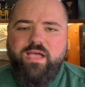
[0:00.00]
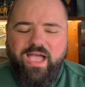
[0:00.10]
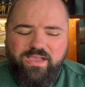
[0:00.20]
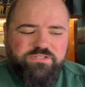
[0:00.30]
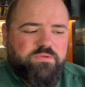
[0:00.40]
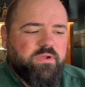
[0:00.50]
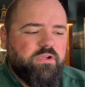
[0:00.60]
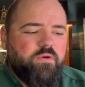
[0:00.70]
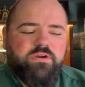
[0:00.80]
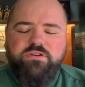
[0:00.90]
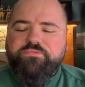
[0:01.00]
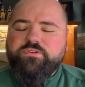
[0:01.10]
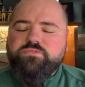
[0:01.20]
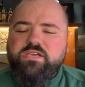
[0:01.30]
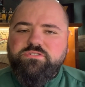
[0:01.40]
I actually want to go in a
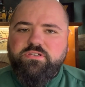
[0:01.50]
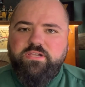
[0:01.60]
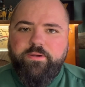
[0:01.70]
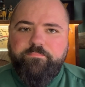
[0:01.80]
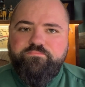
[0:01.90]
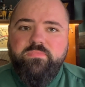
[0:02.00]
different direction here.